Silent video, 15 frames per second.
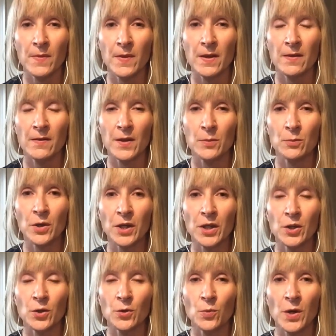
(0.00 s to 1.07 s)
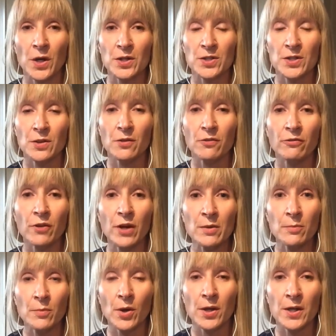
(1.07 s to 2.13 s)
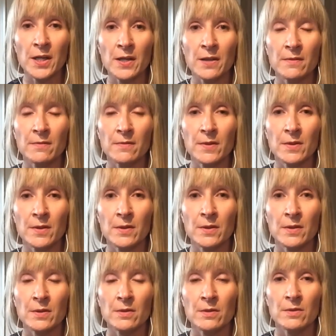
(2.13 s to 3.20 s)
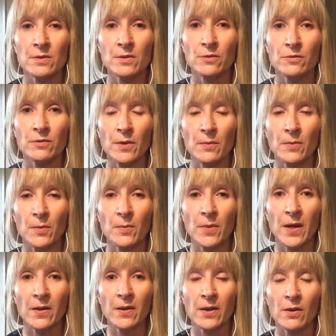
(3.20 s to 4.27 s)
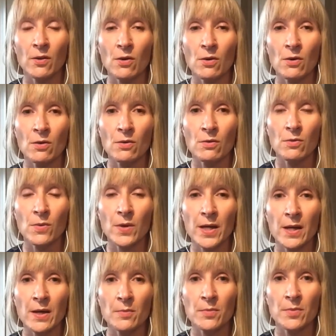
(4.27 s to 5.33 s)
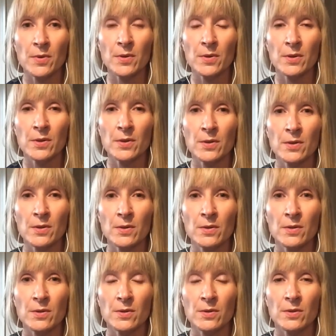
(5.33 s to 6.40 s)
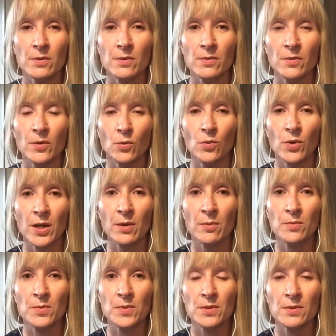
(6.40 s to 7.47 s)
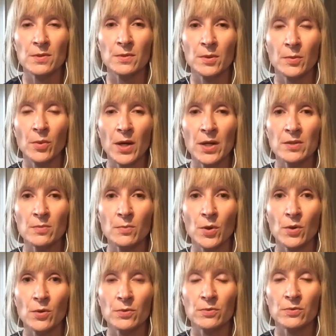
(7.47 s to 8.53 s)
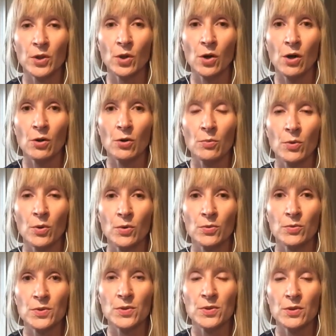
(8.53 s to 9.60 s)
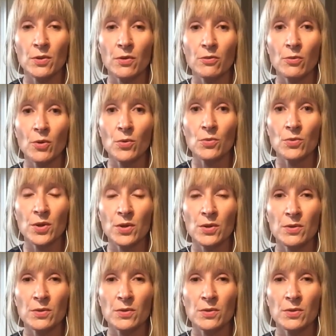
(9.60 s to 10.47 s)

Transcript: And then bringing your awareness to the front body. So from the belly all the way up, the ribs, the breastbone, the collarbones, the throat.